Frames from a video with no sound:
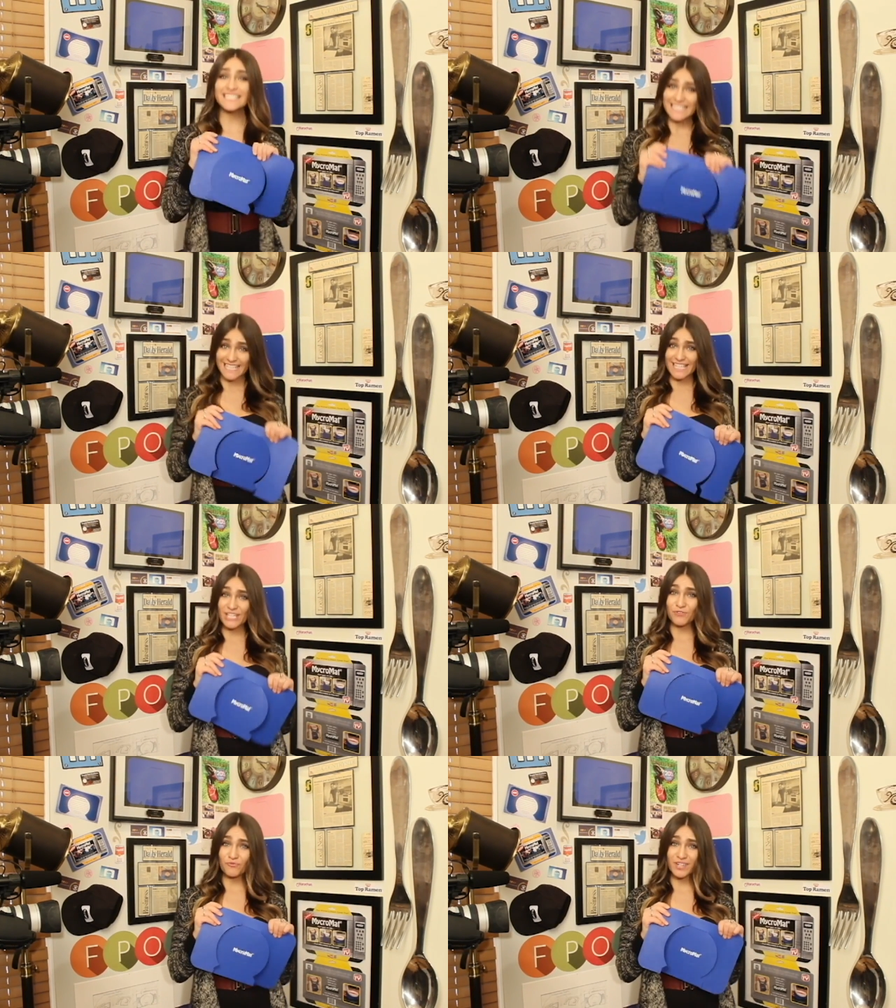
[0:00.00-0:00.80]
is
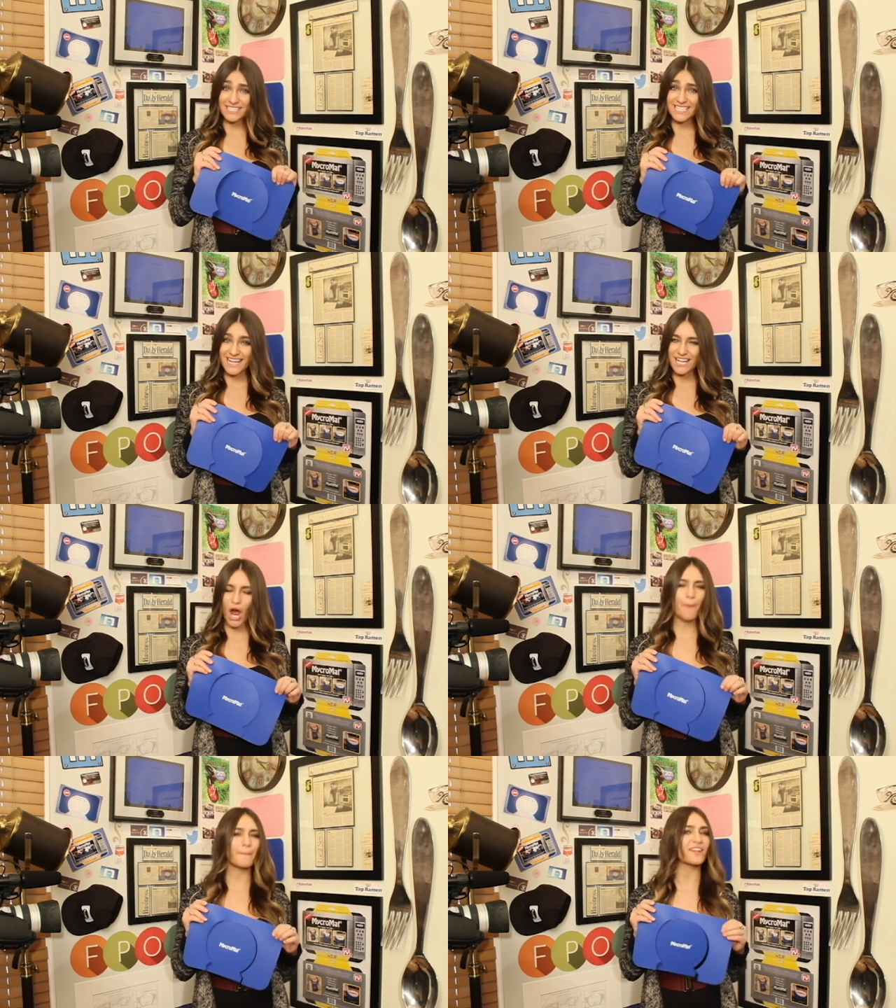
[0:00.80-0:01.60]
heat resistant
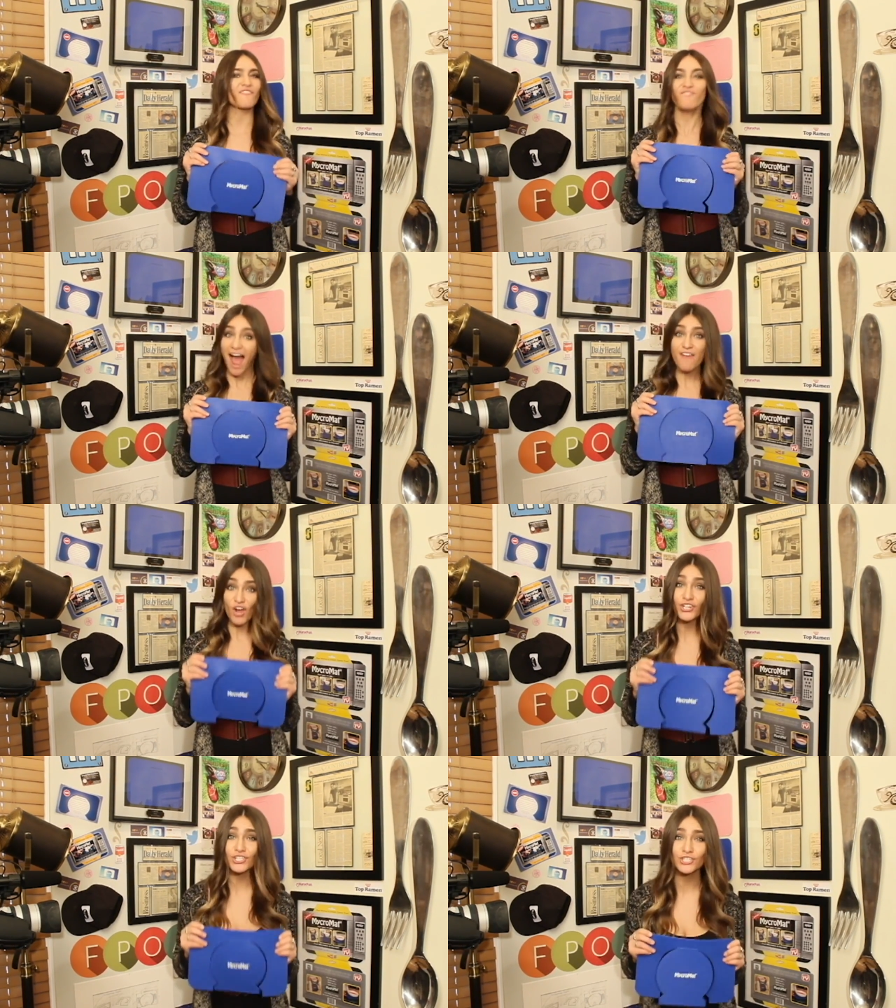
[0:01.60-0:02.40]
up to
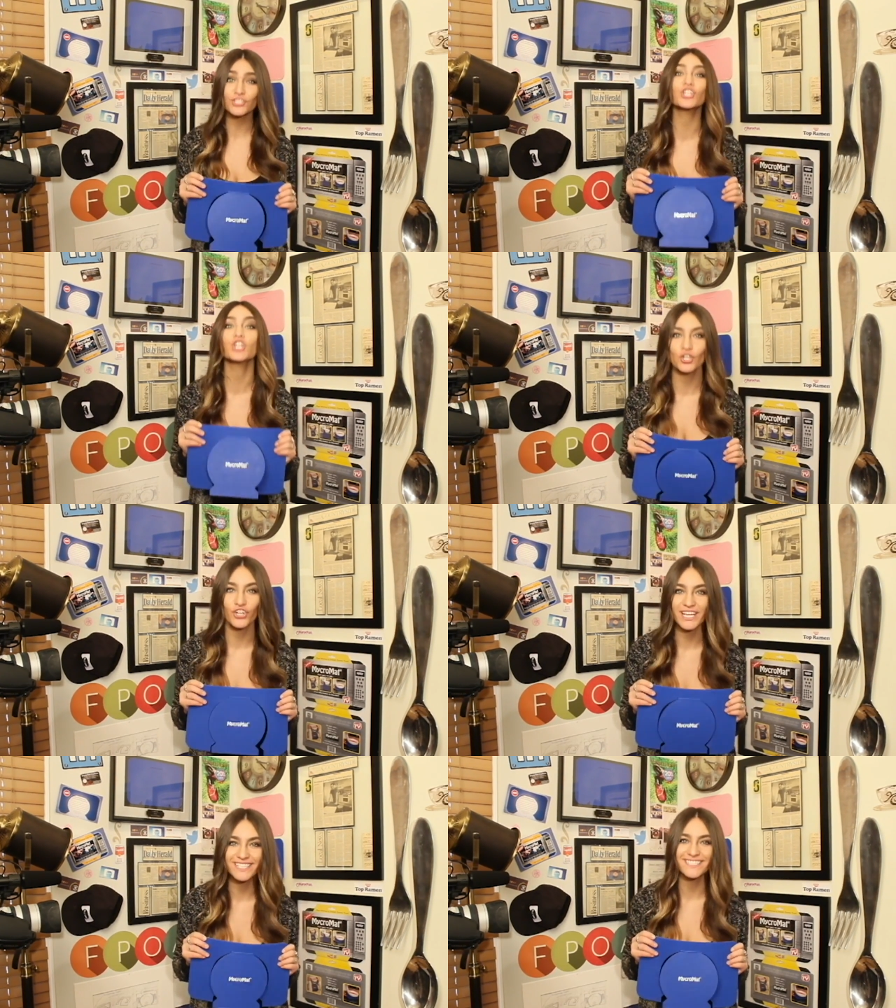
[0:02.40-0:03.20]
500
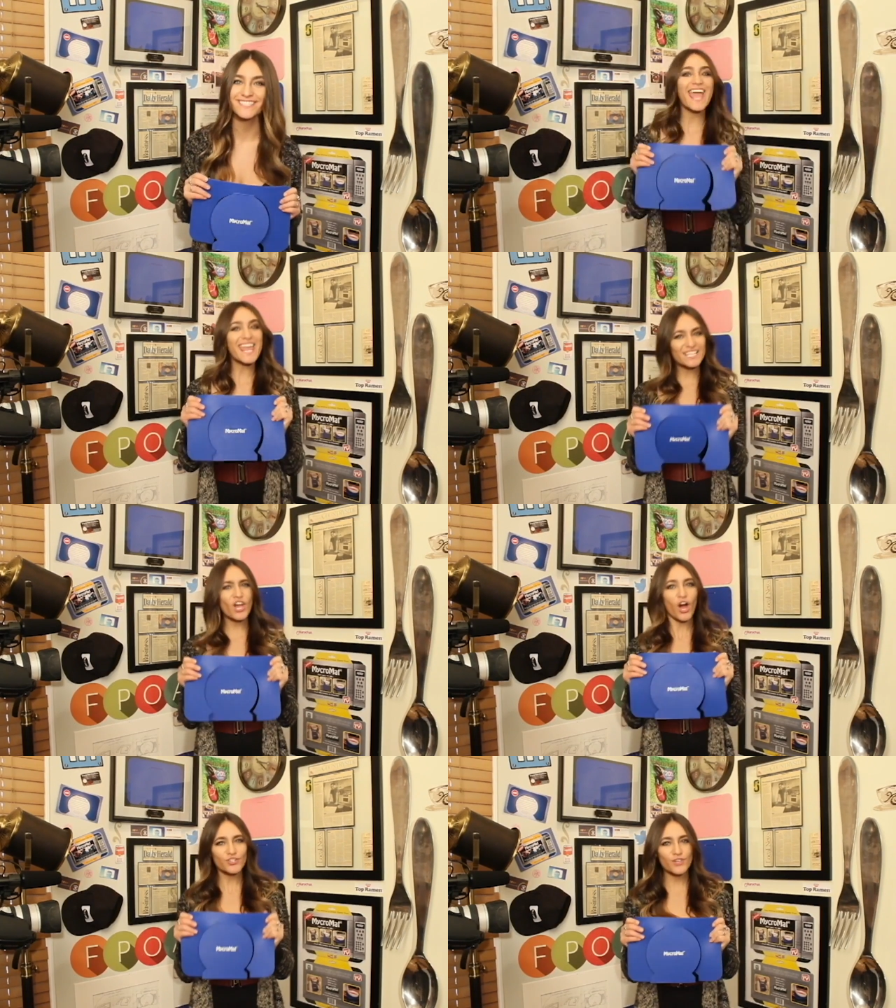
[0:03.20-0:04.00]
degrees. It's
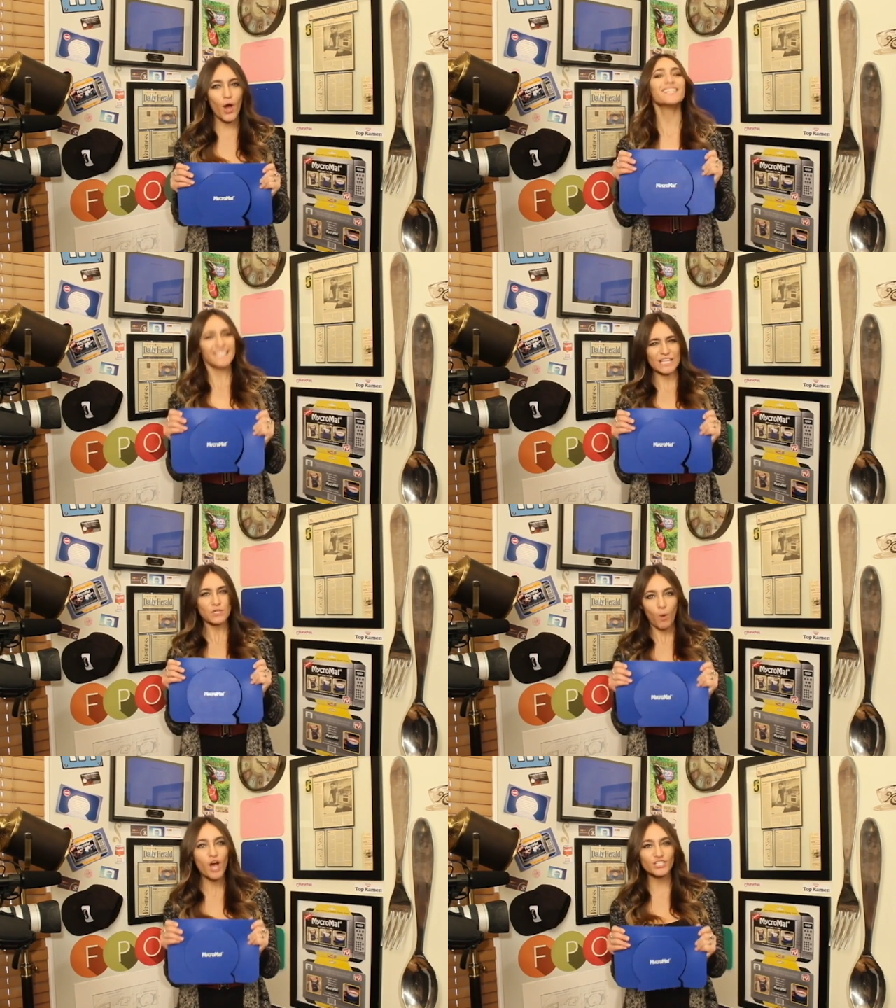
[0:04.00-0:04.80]
also
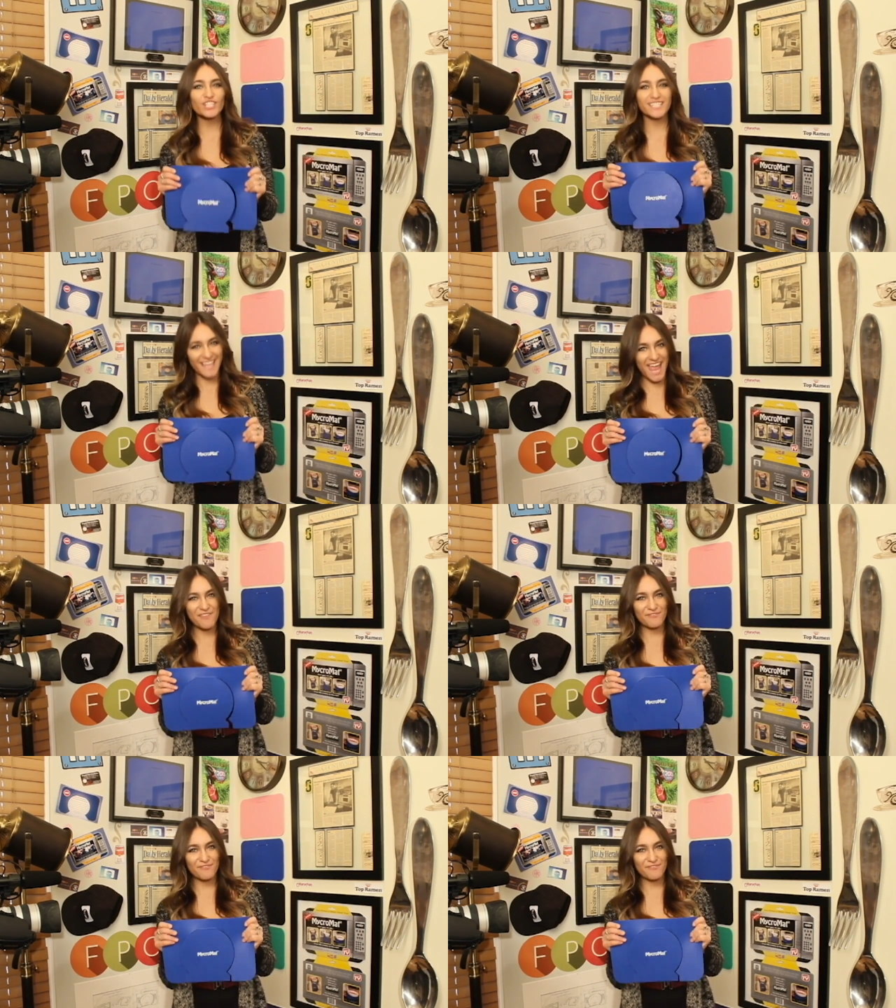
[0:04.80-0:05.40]
dishwasher safe.